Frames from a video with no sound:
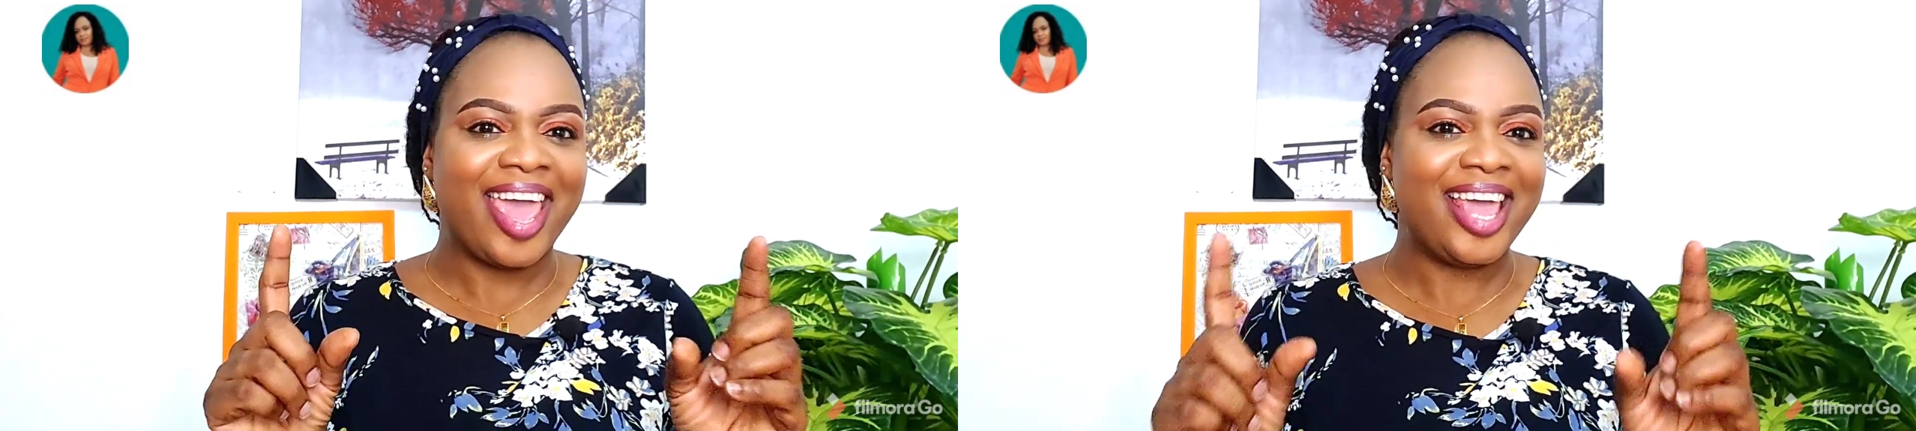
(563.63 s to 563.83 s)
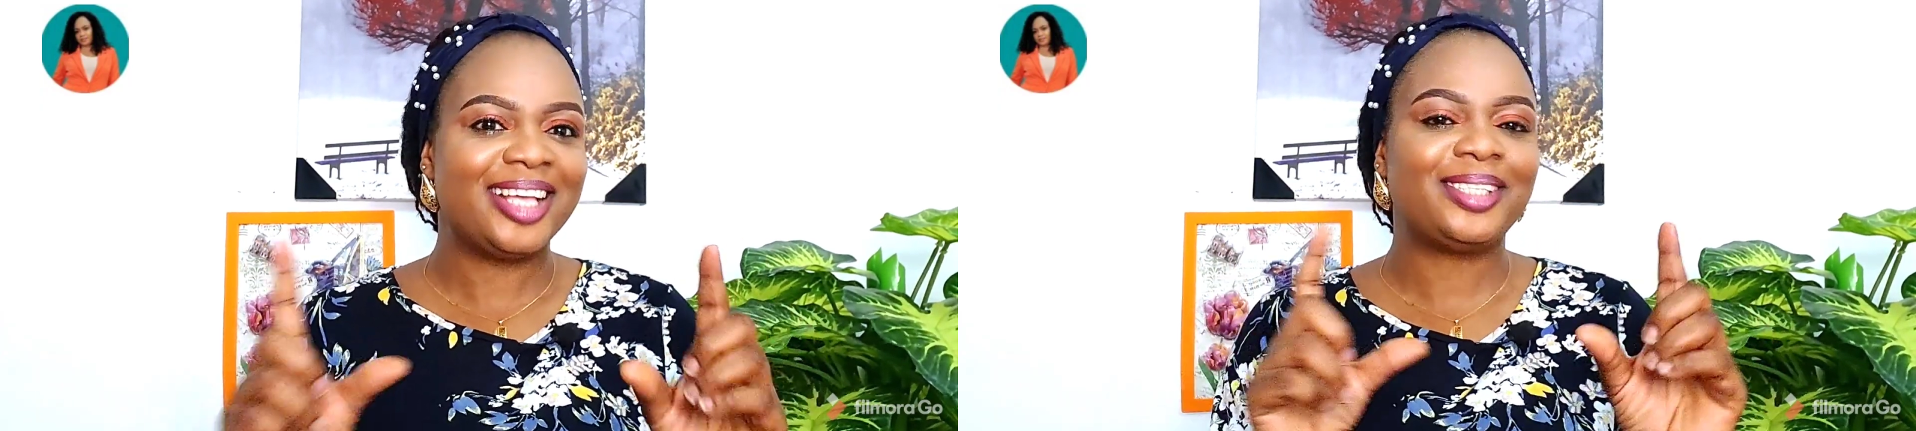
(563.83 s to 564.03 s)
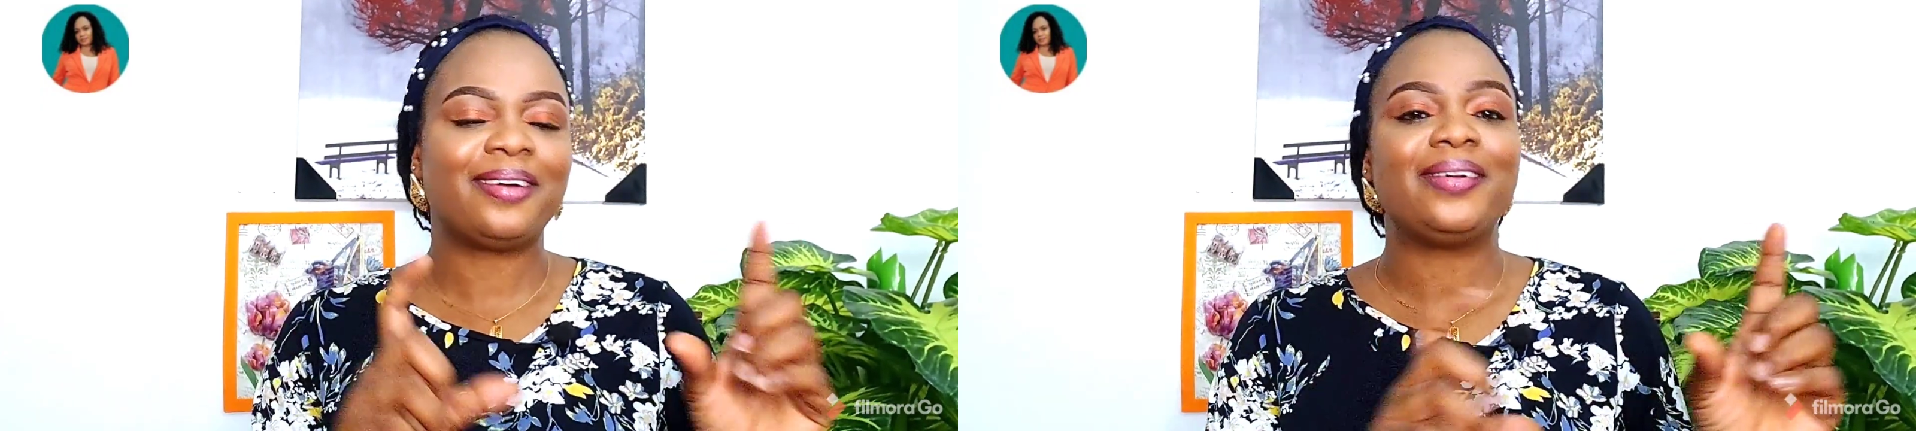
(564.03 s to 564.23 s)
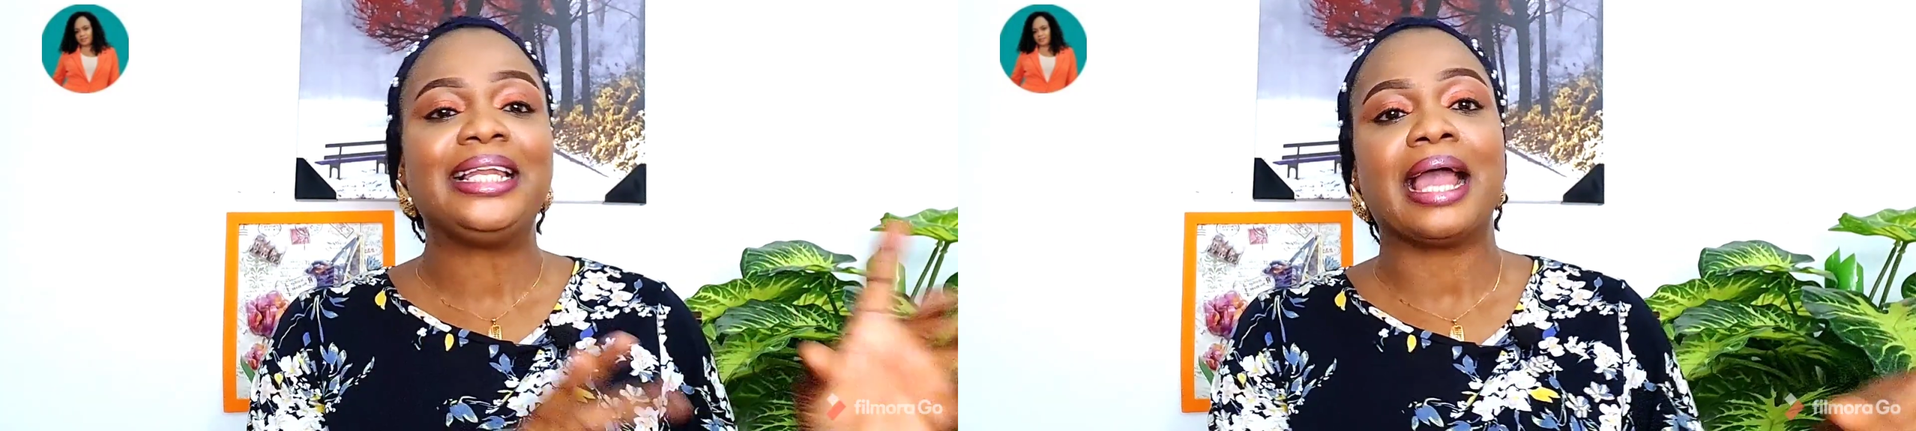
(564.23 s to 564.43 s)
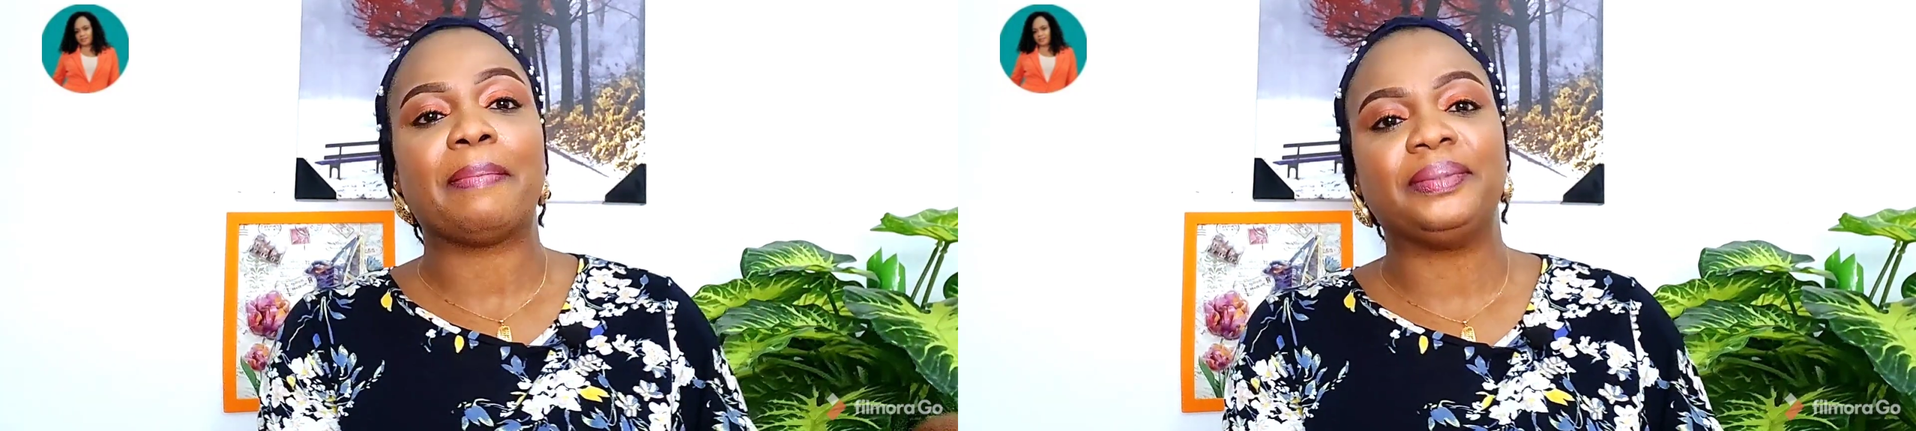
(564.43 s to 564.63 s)
he's not
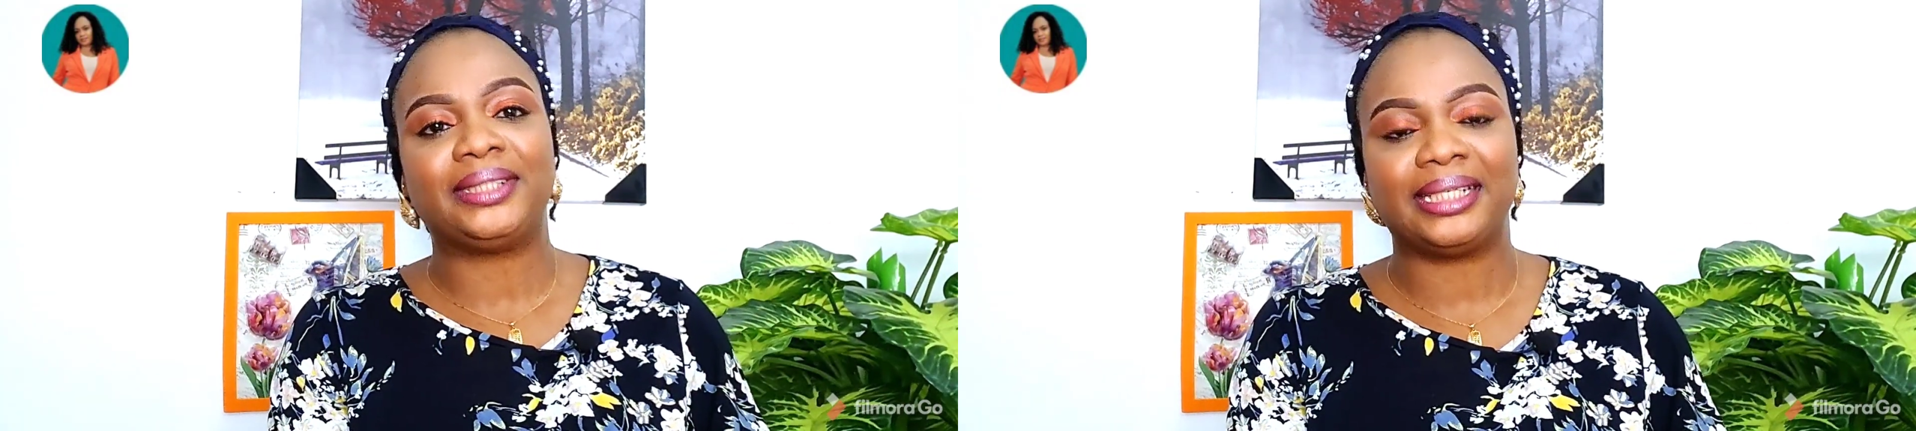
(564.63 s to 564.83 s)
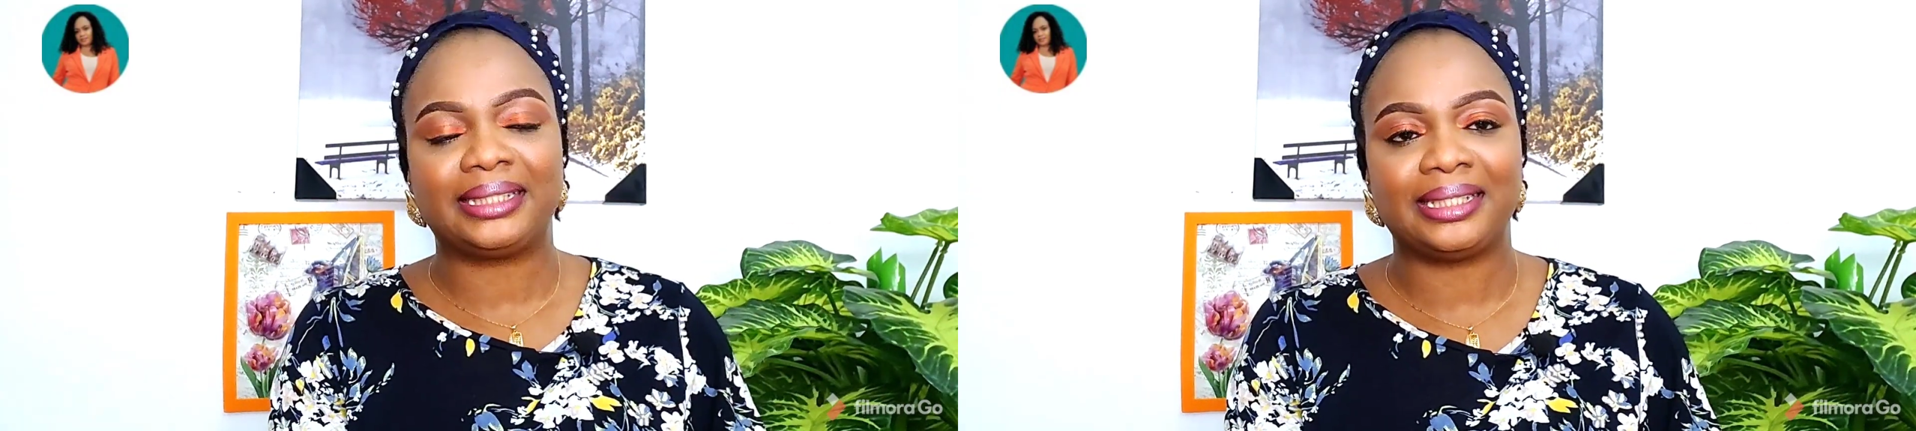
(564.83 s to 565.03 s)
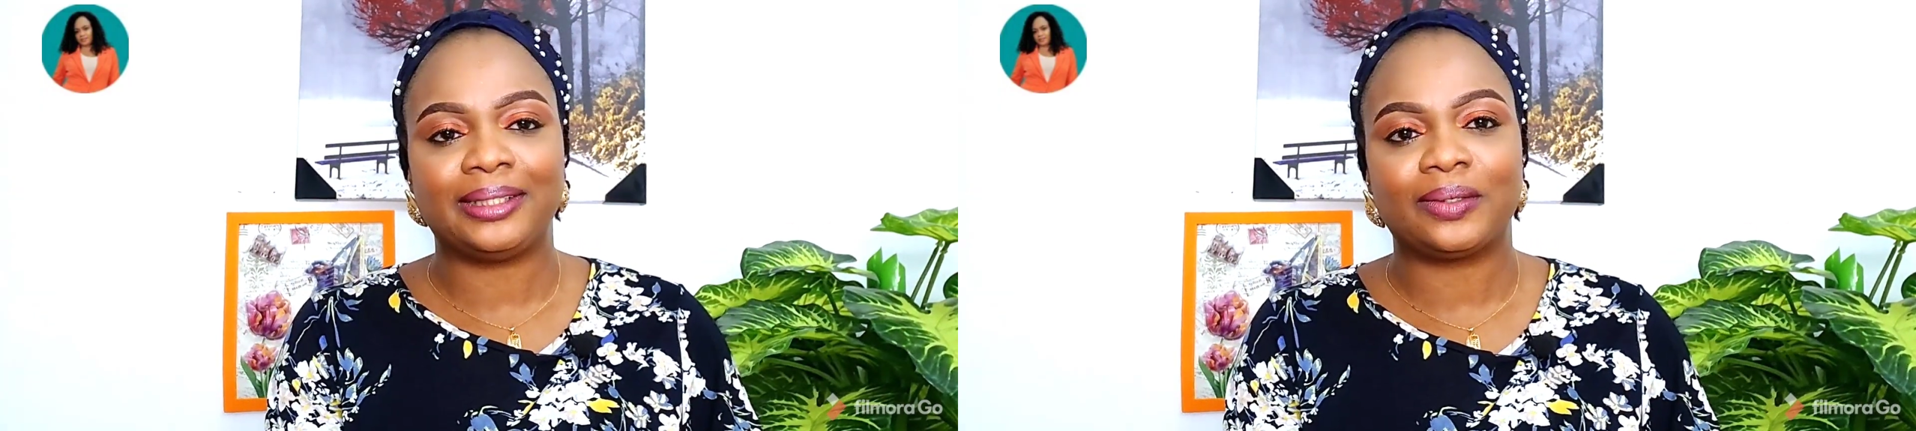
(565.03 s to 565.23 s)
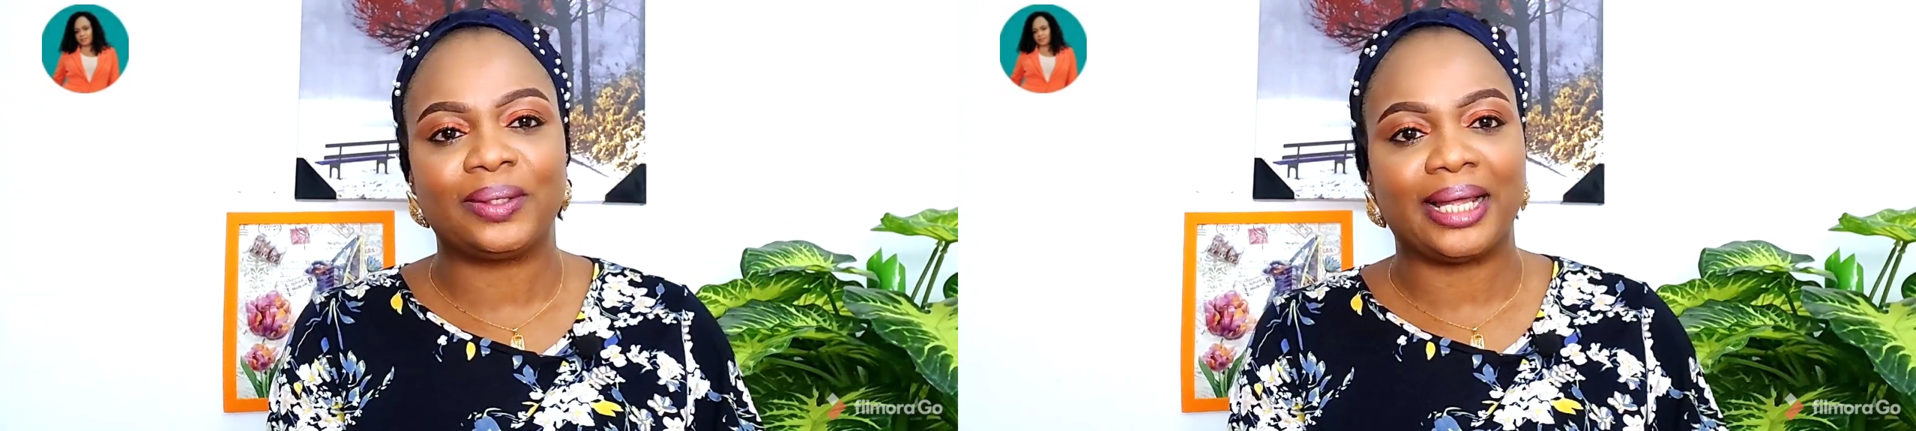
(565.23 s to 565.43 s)
really appreciating it all,